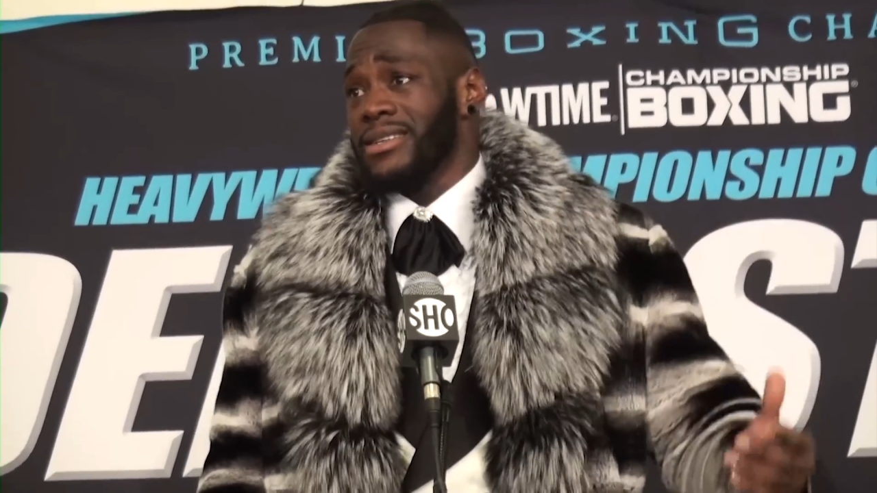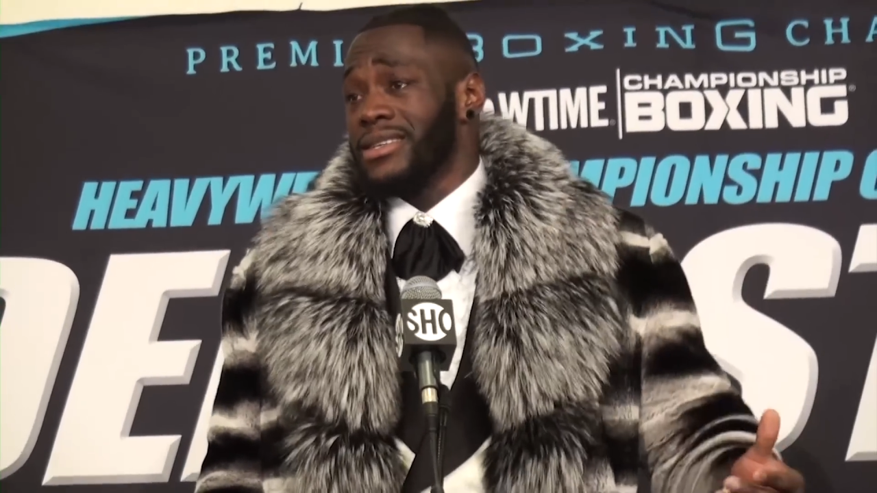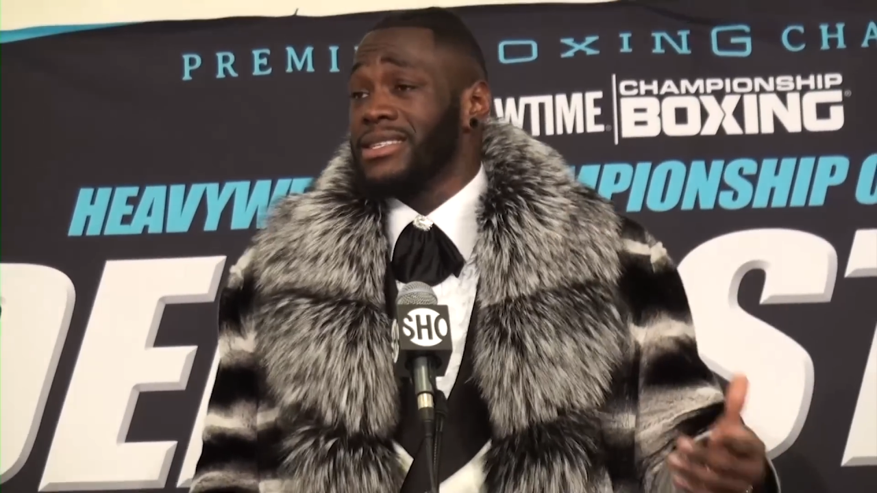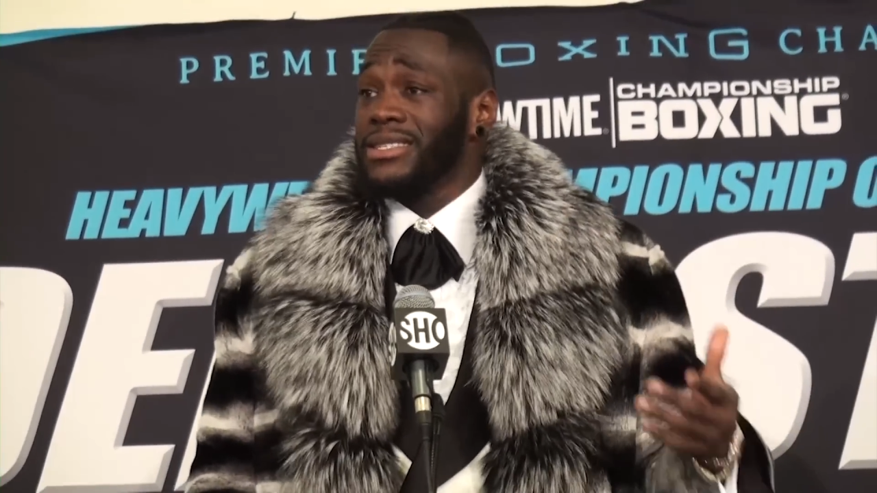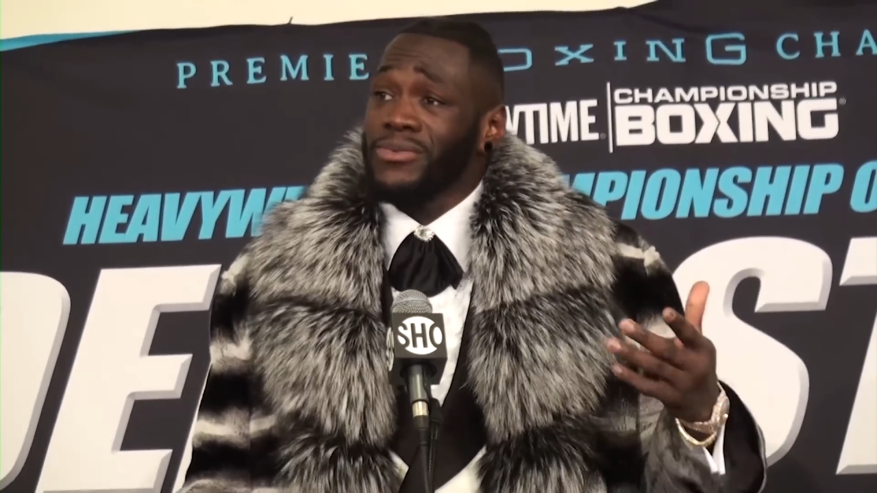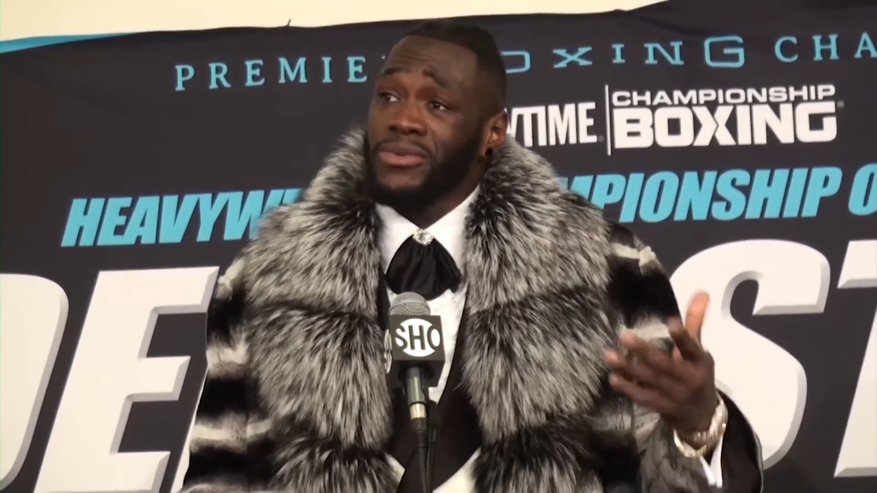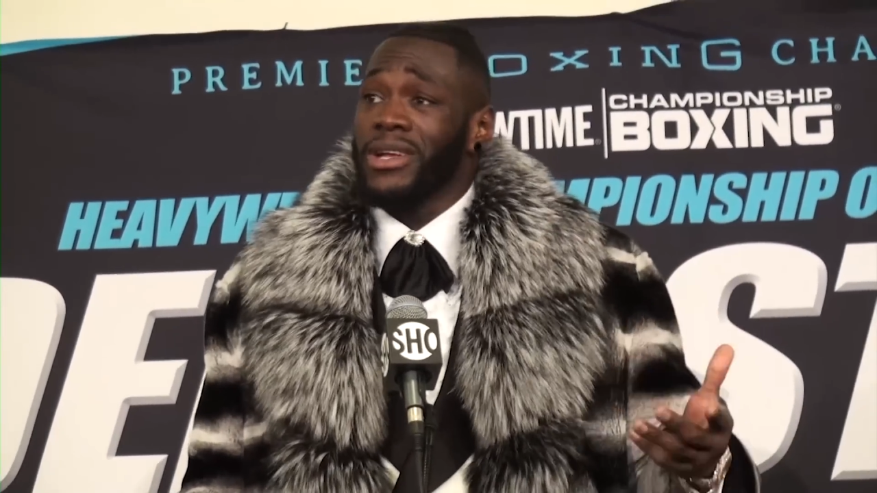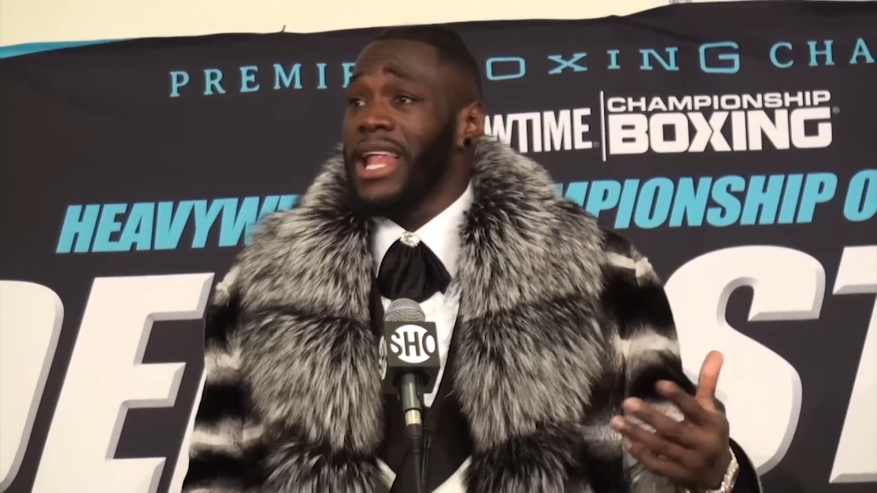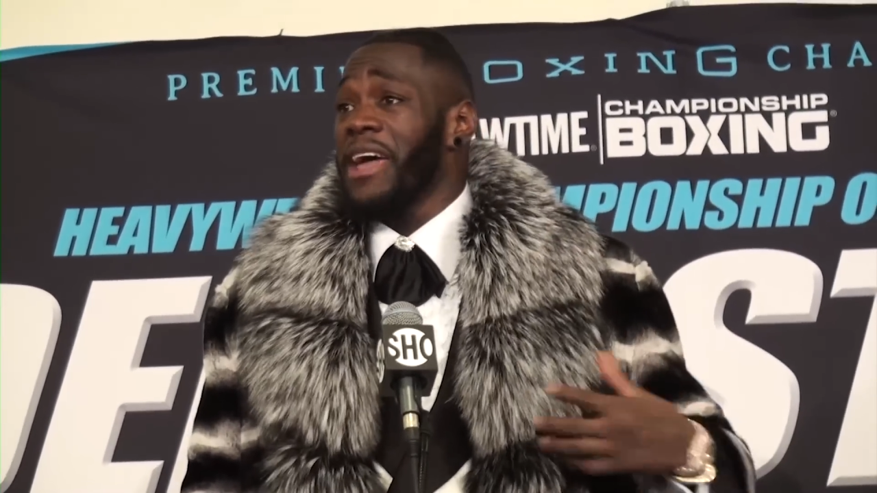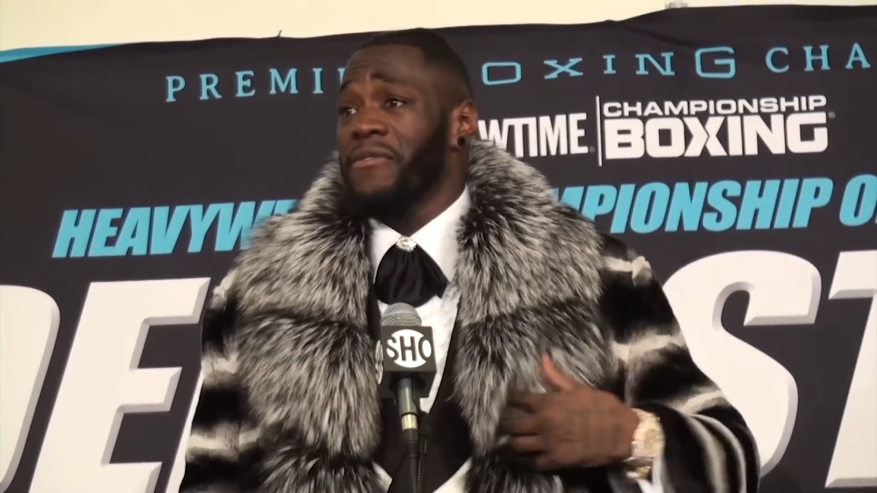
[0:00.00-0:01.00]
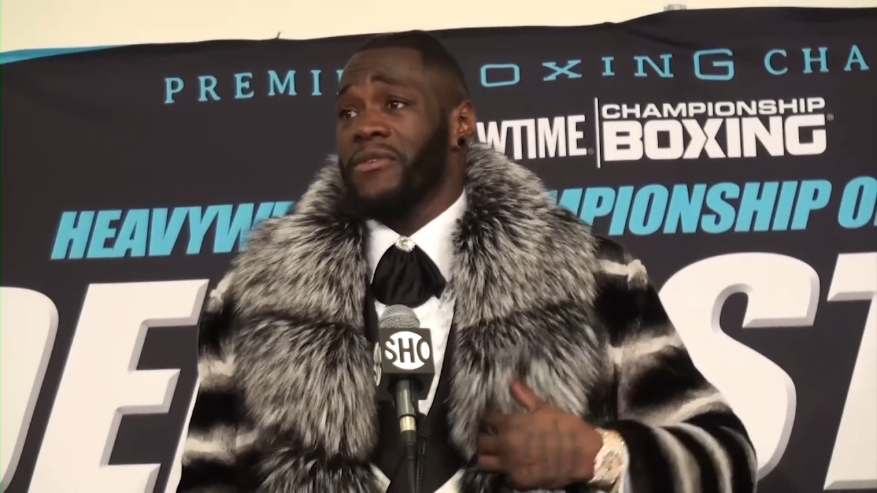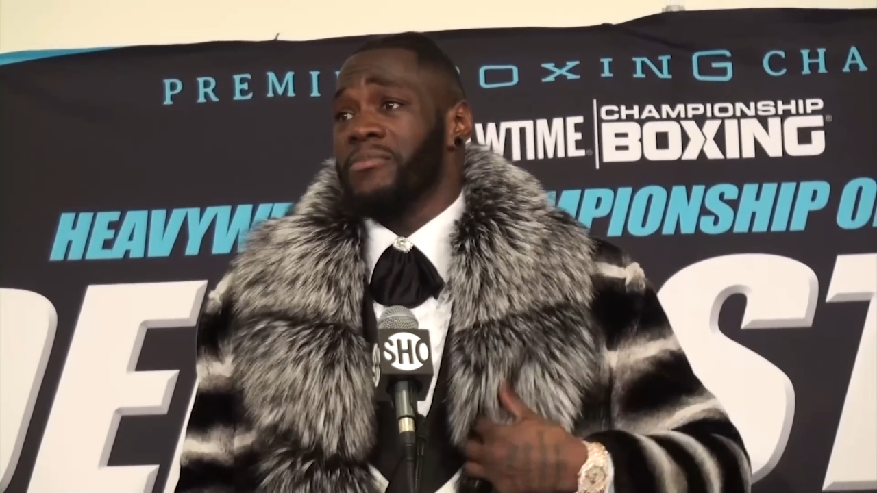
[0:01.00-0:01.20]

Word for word: This is real life for